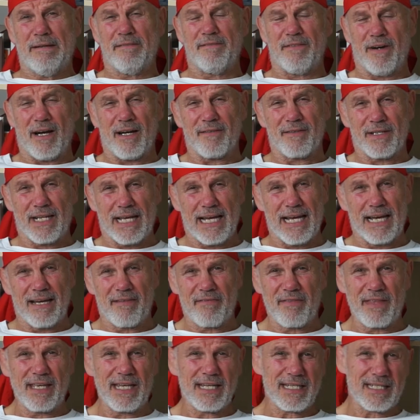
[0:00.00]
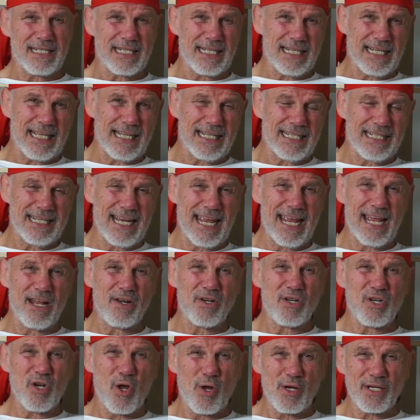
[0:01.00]
5,500 are gunned
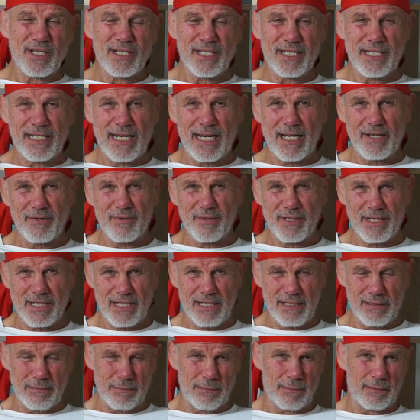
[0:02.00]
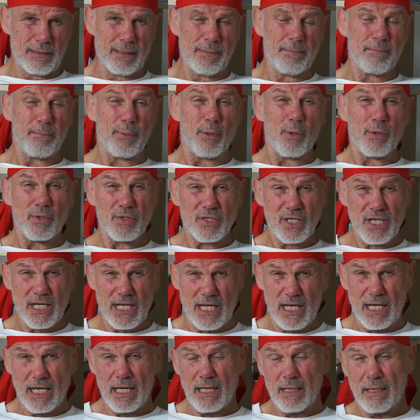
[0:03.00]
down, 1,900 are killed.
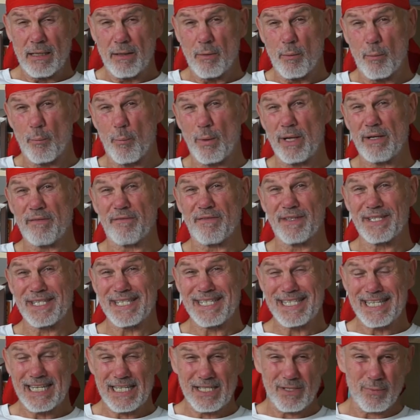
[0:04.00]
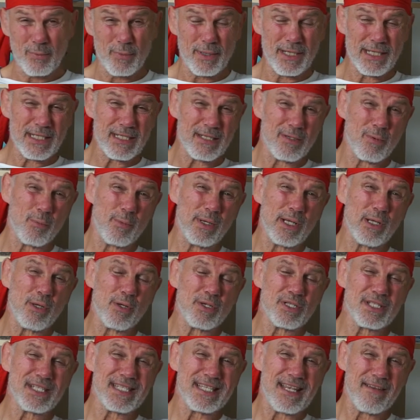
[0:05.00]
Pozières, we went for 6 weeks, we
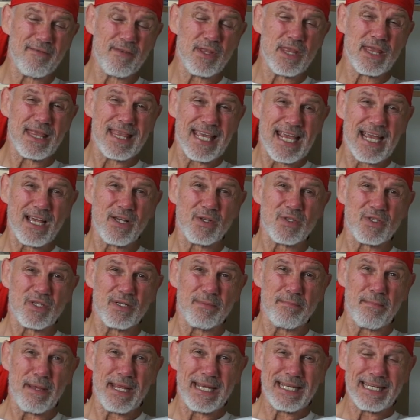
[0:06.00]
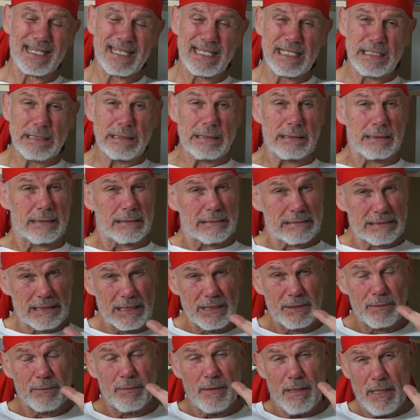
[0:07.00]
lost 7,000 men killed.
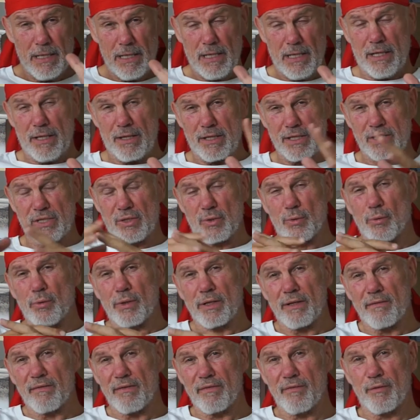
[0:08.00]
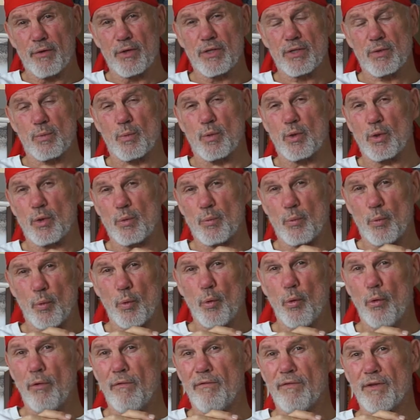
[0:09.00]
So the story of the First World
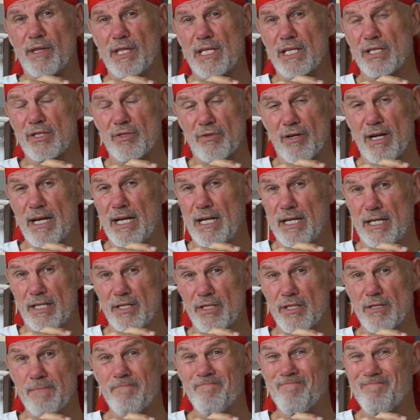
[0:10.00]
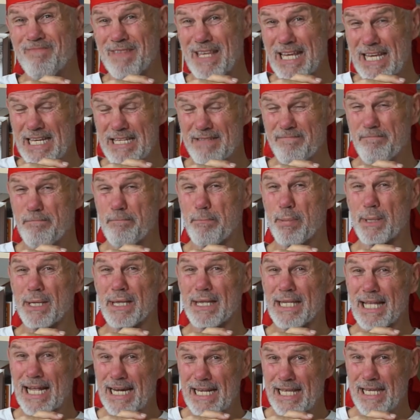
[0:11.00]
War for the Australians is
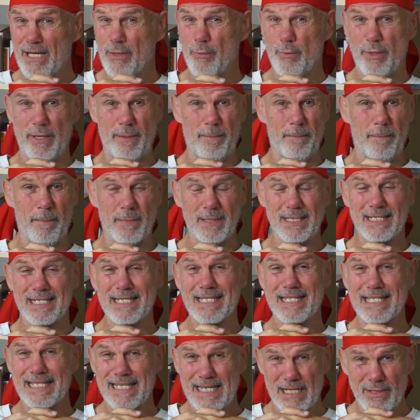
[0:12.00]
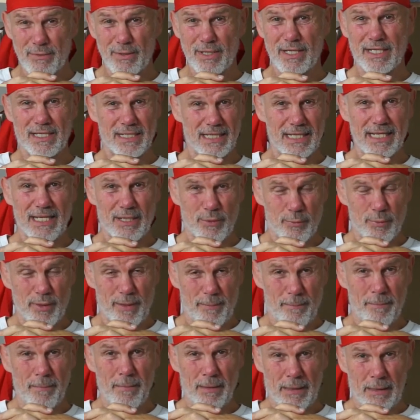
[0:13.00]
bloody grim, seriously
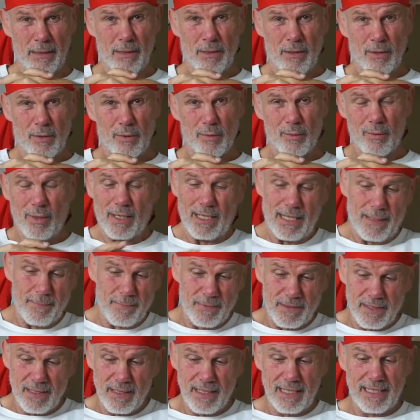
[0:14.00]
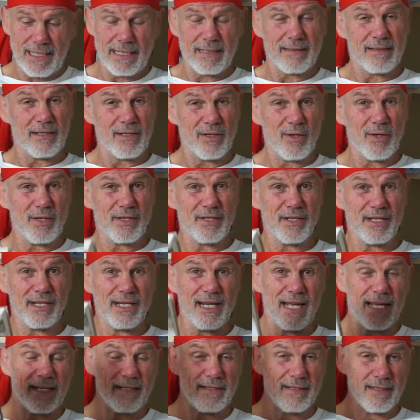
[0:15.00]
grim, right up until I get to
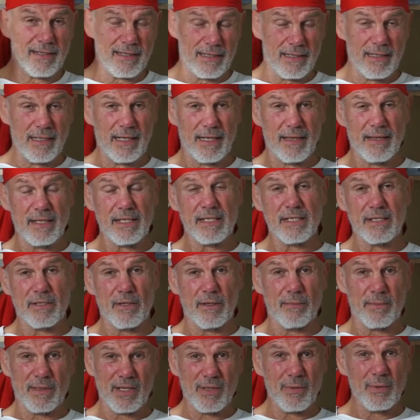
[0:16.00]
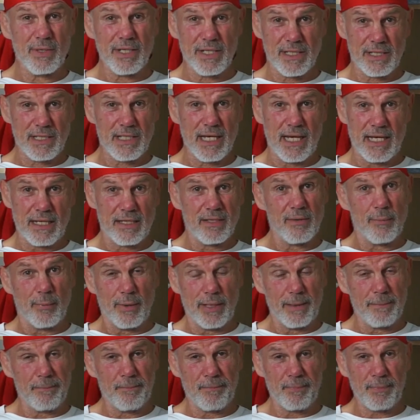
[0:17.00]
1918, and this time the goodies start to
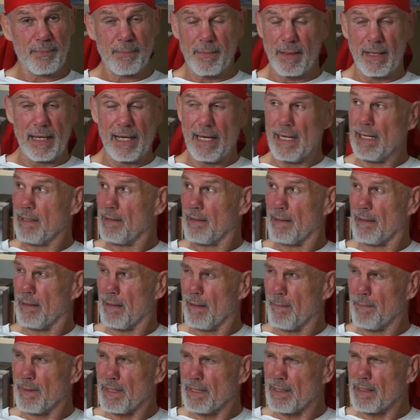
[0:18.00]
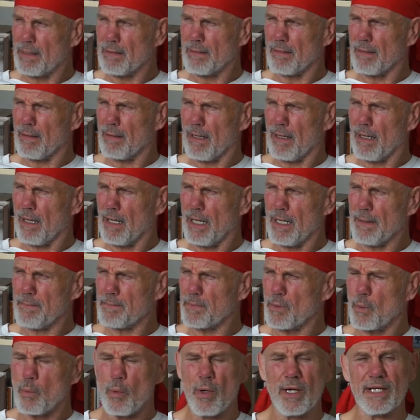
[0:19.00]
win. And I mean,
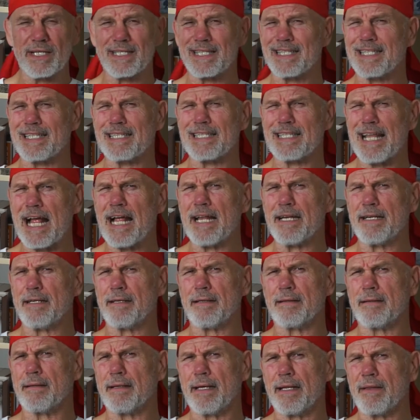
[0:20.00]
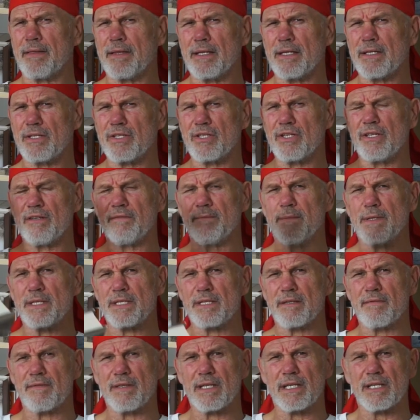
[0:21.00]
I'm quite stunned at the
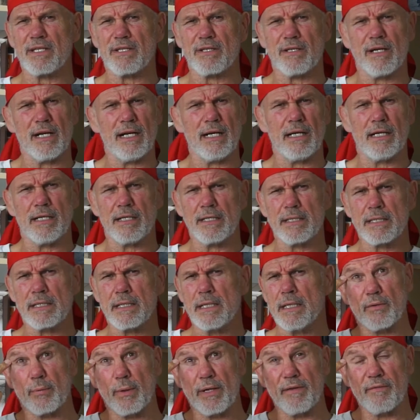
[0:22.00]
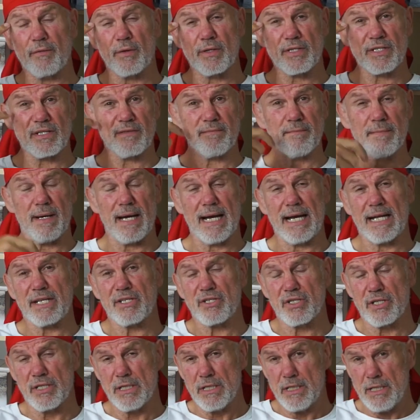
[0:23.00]
achievements of the Australians. The 21st of
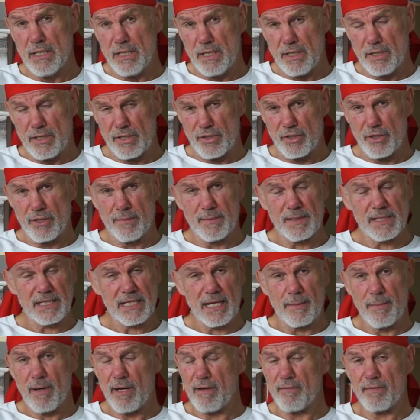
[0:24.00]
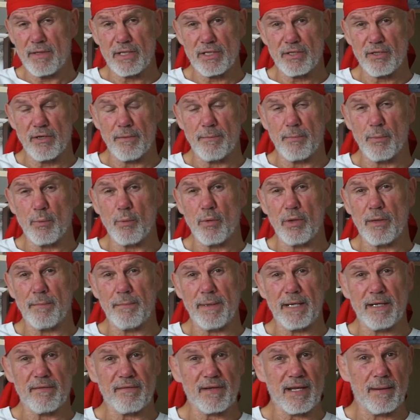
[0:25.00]
March, the Germans come over the top, all the
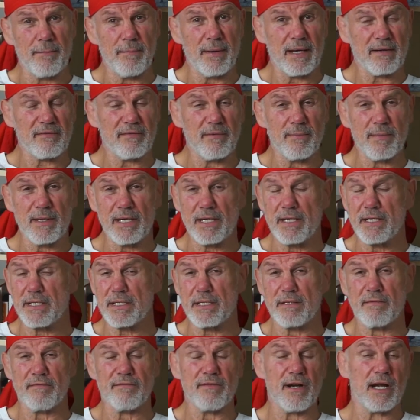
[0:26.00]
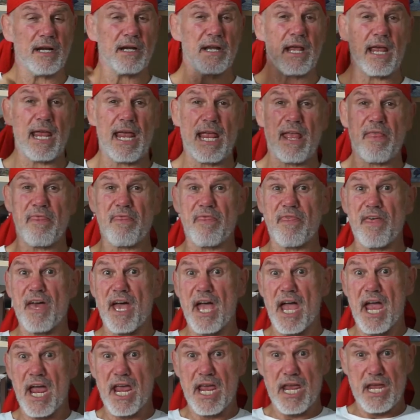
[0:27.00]
men have come back from the Eastern Front, and
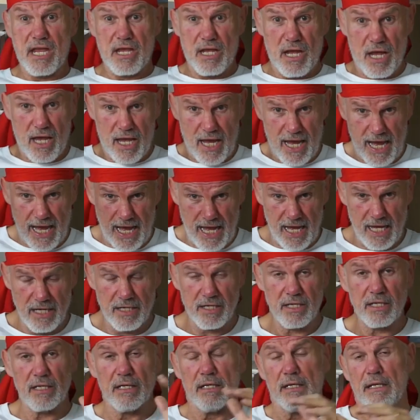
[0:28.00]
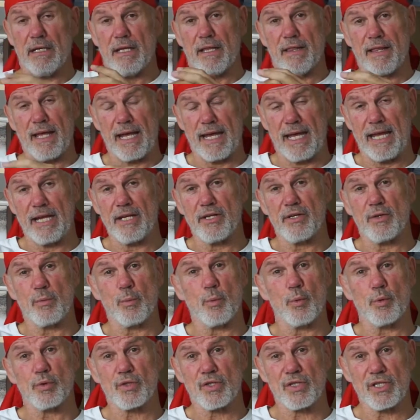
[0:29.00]
they head
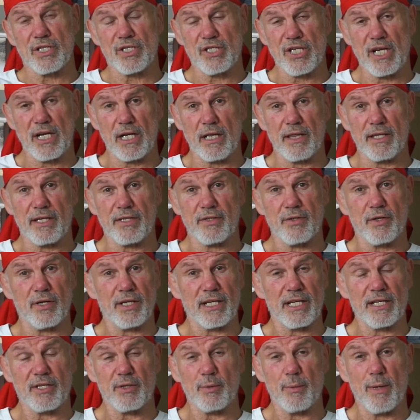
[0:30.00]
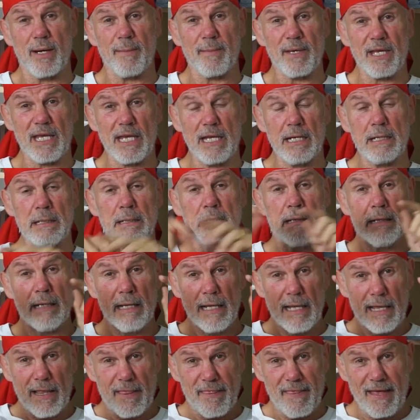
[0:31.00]
towards the Channel. They're trying to get to Amiens.
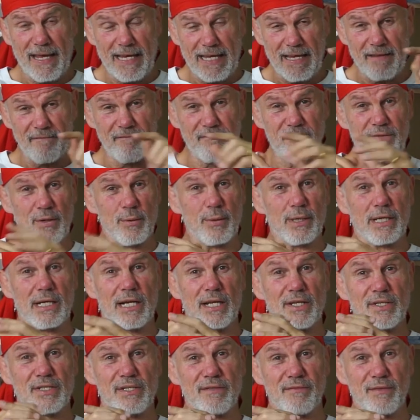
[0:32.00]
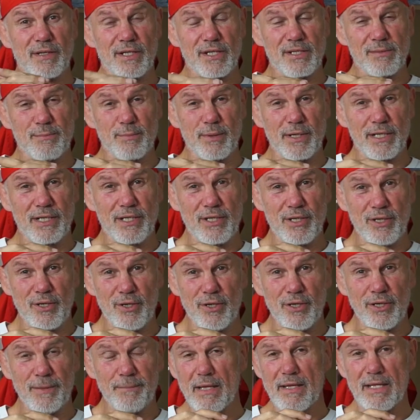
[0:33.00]
They get very close to Villers-Bretonneux.